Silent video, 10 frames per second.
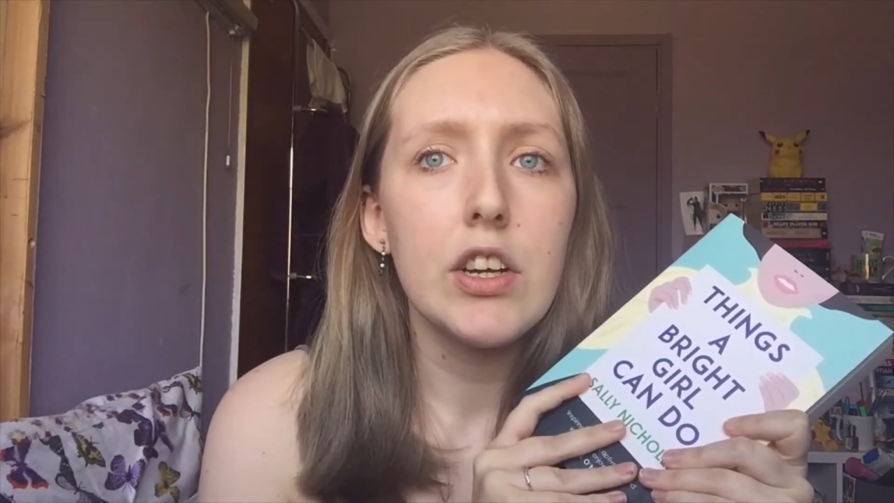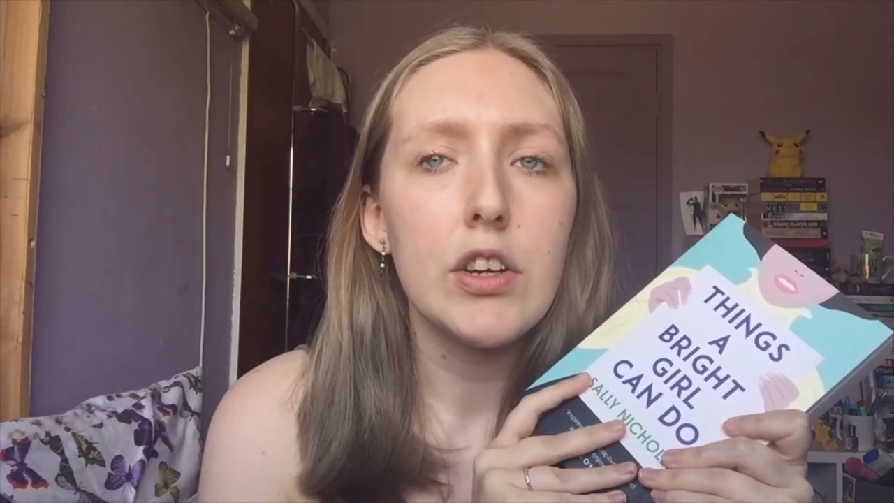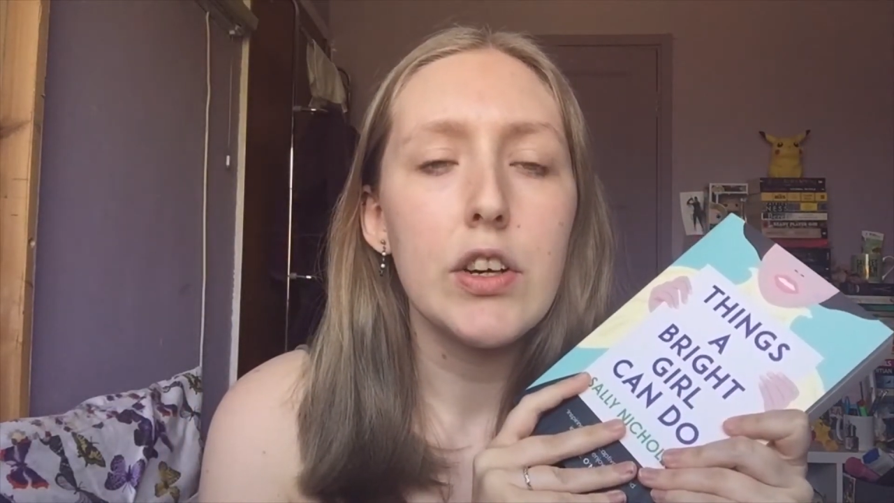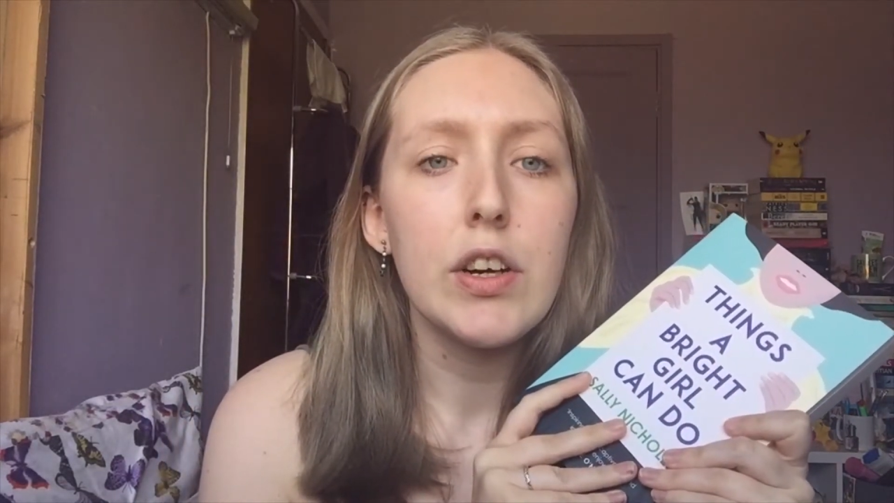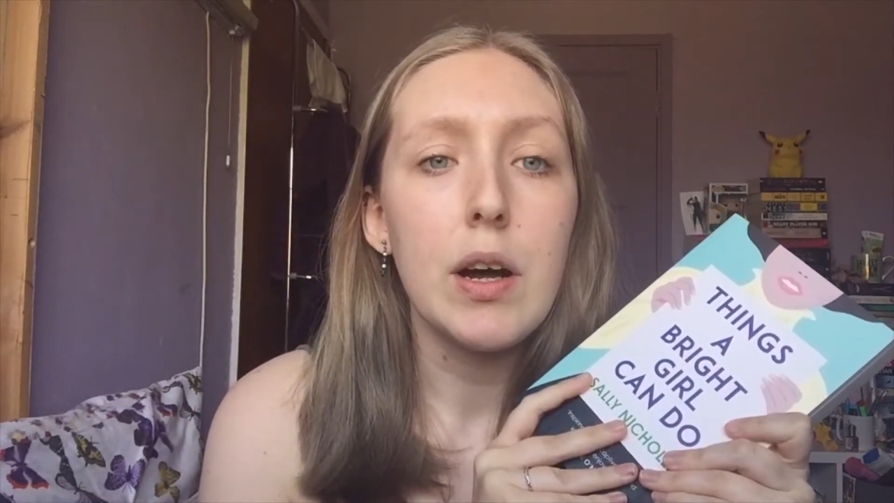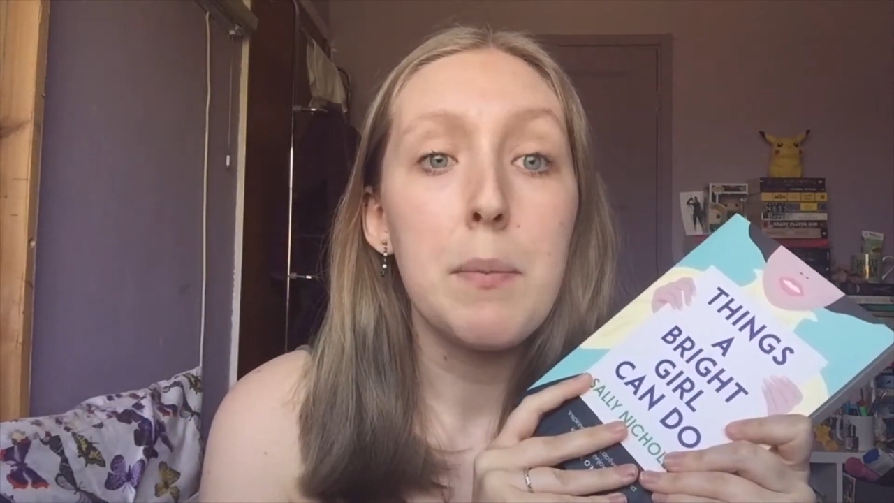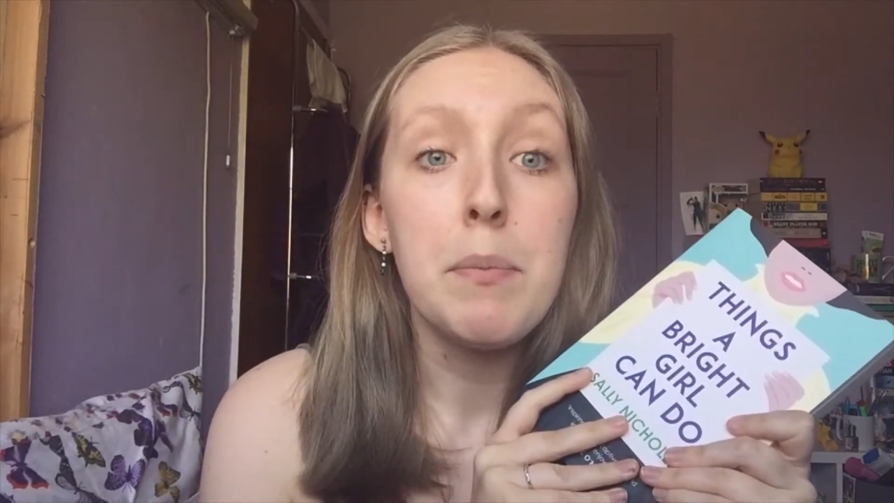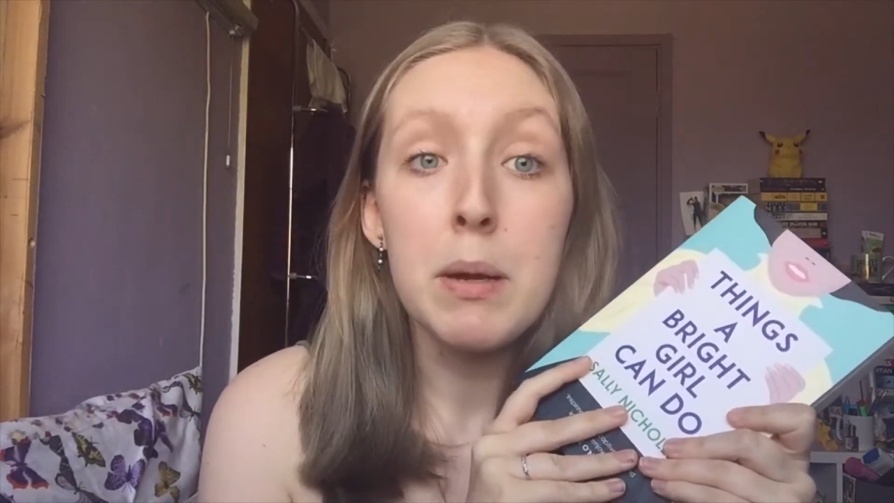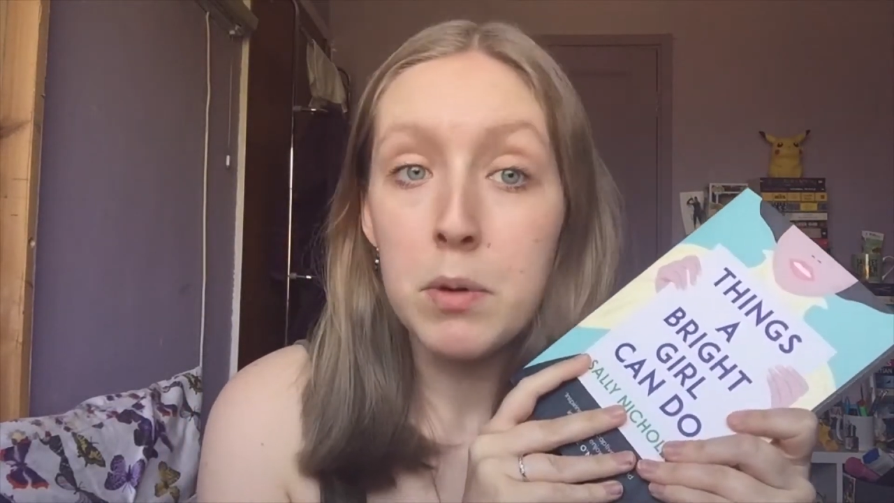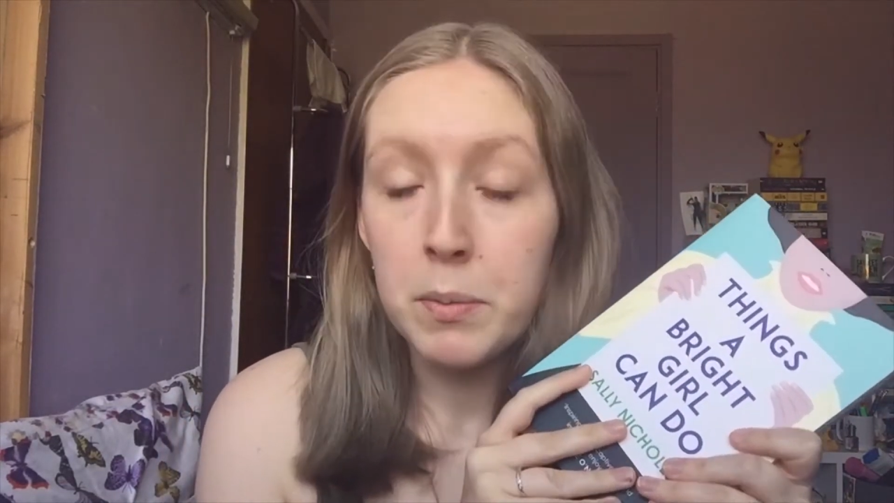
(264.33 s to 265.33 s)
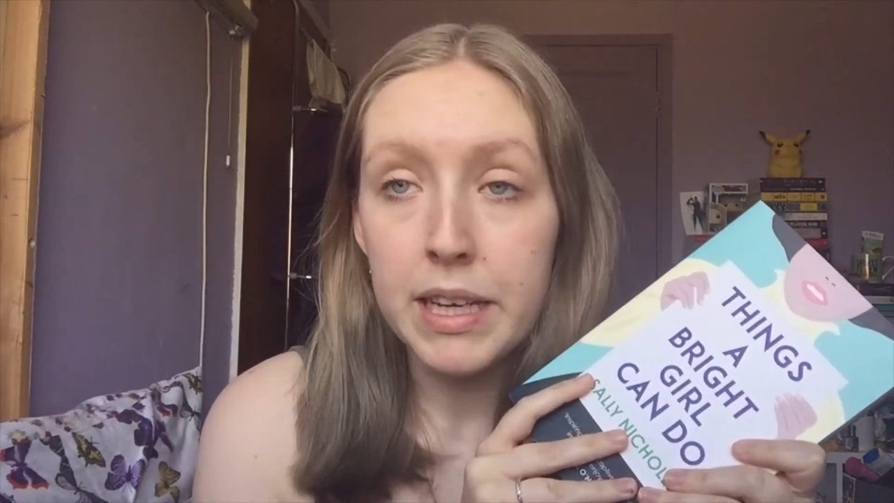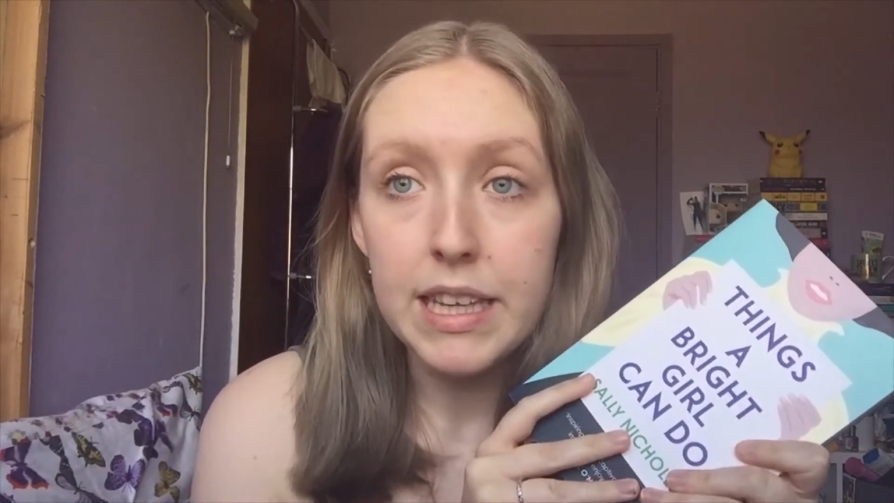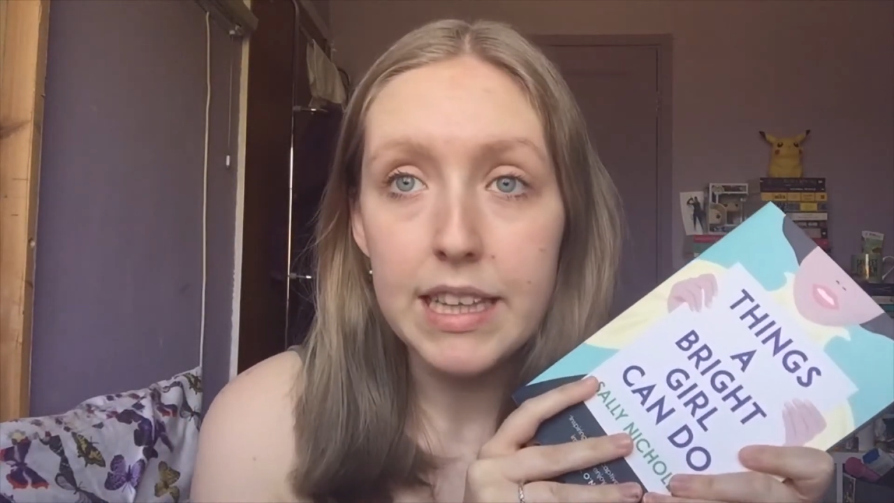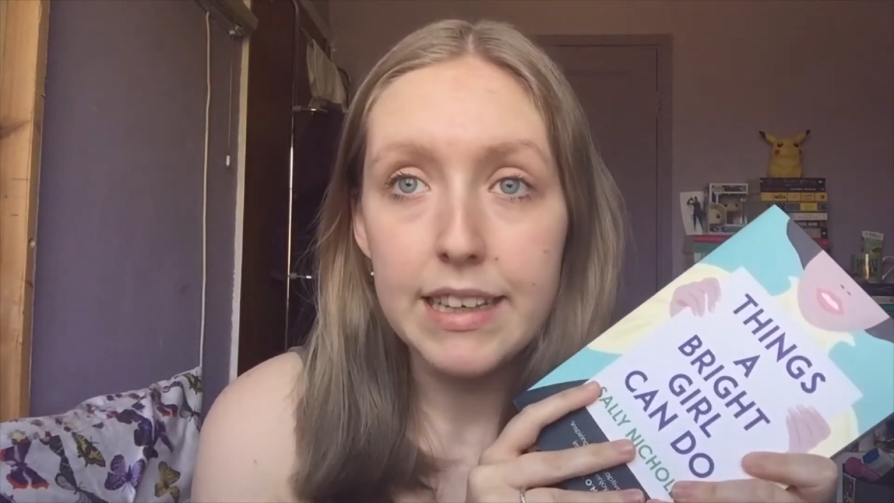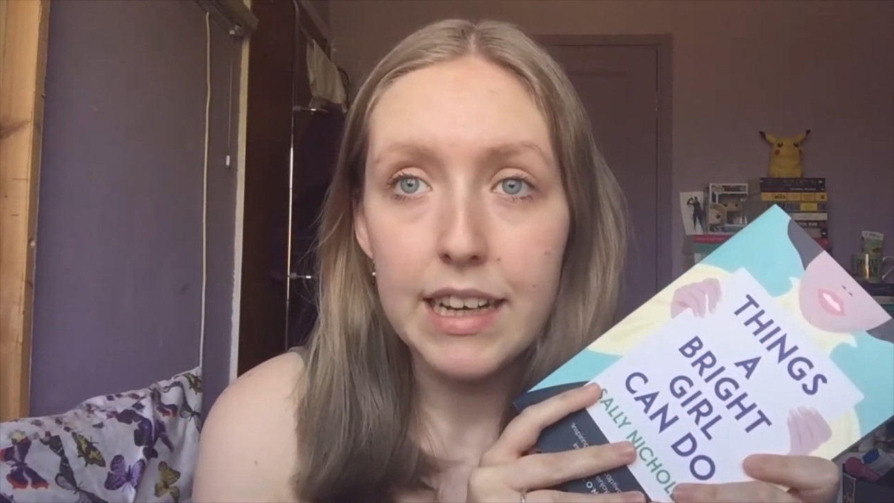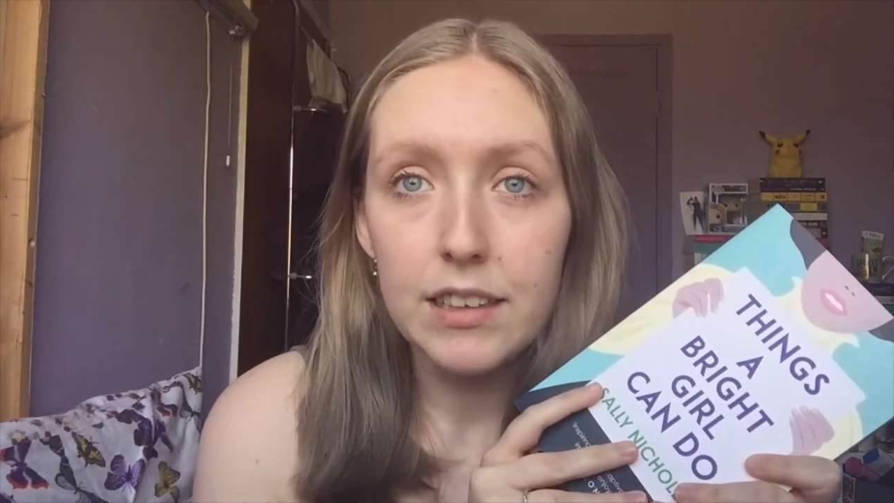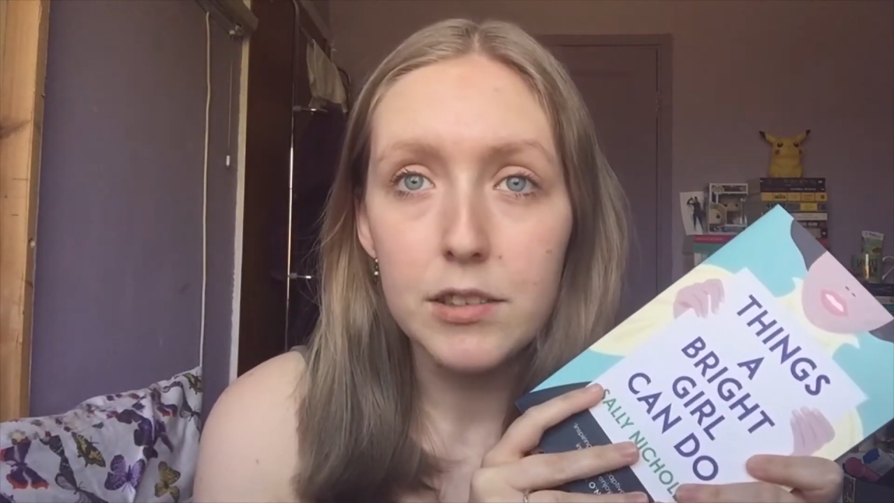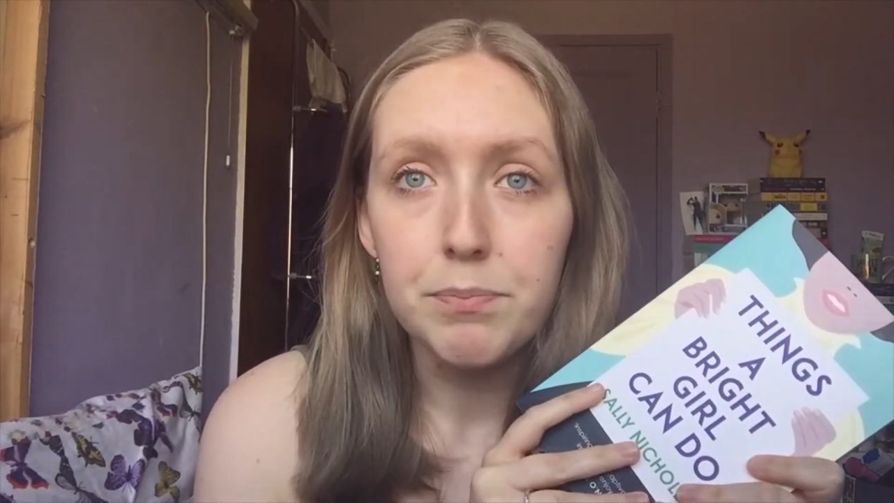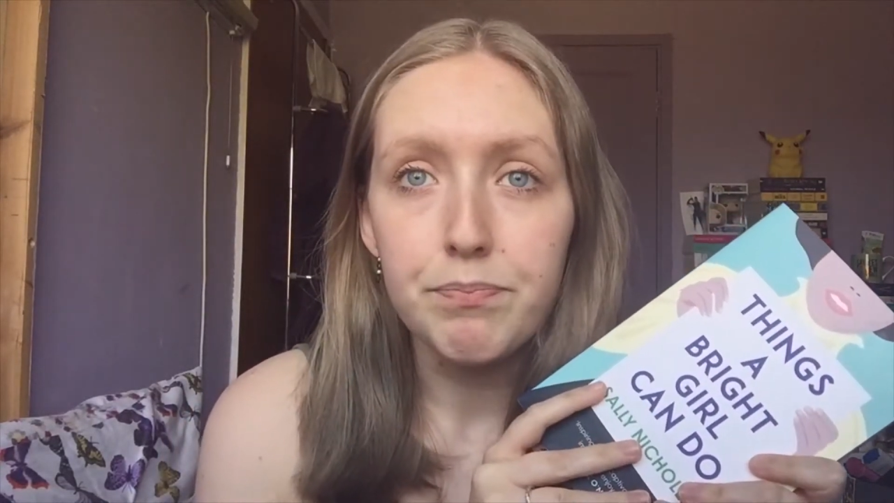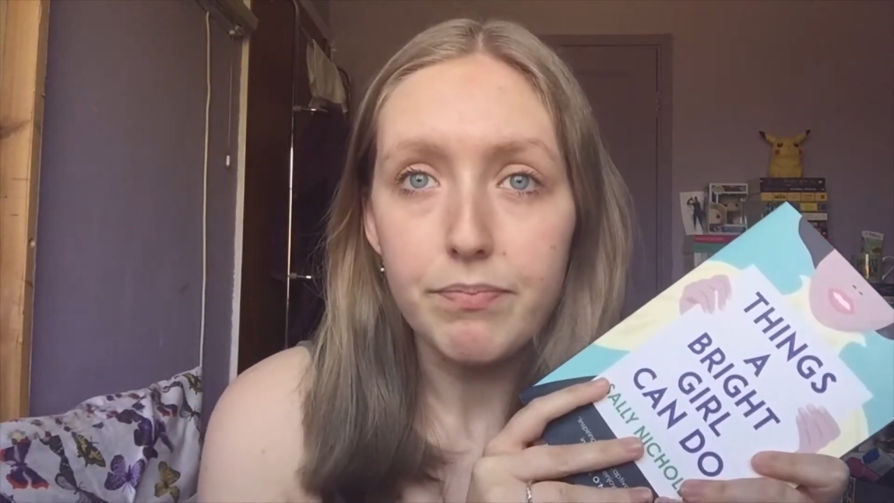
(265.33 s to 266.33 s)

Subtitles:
got a bit more money than Nell.